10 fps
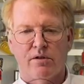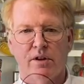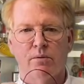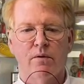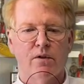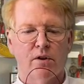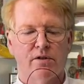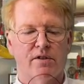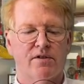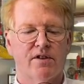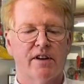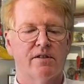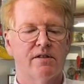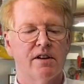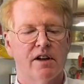can reverse the
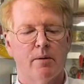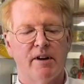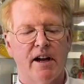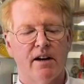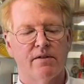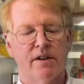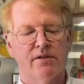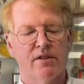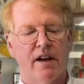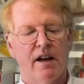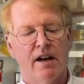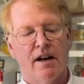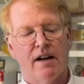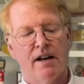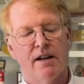signal coming out of this.
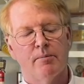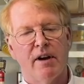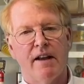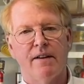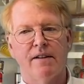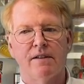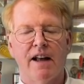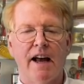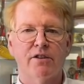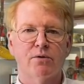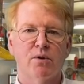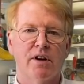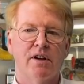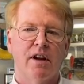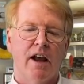And then the last
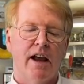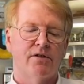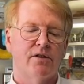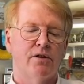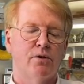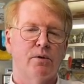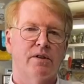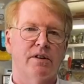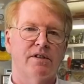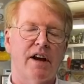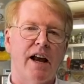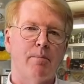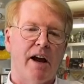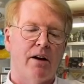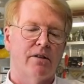one has to do with the
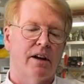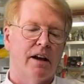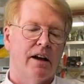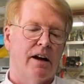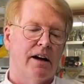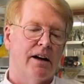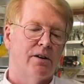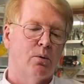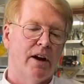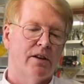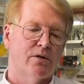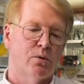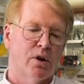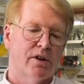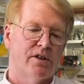timeout. The way this
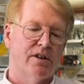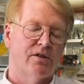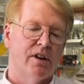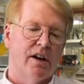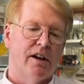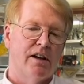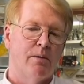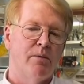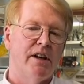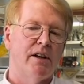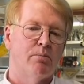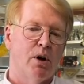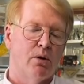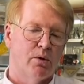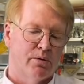works is in immediate
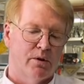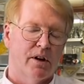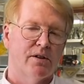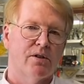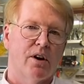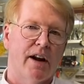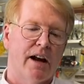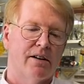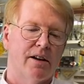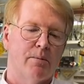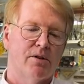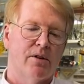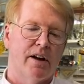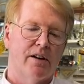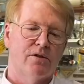mode, which we're going to start out and
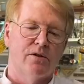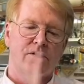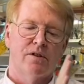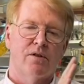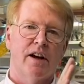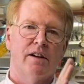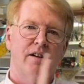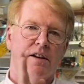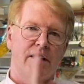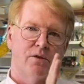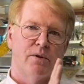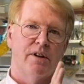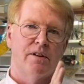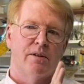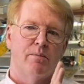demonstrate. As soon as the train gets
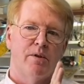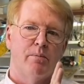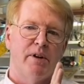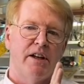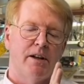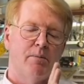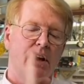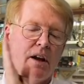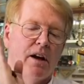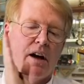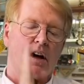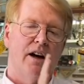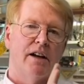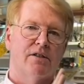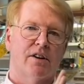within the beam,
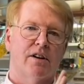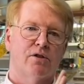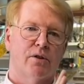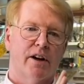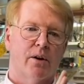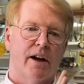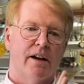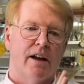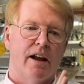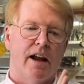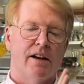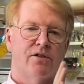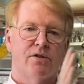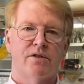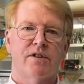it's going to trigger it. And as
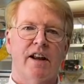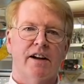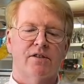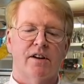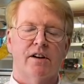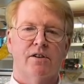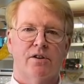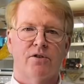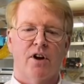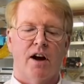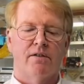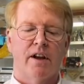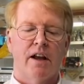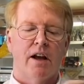soon as it exits, it turns off.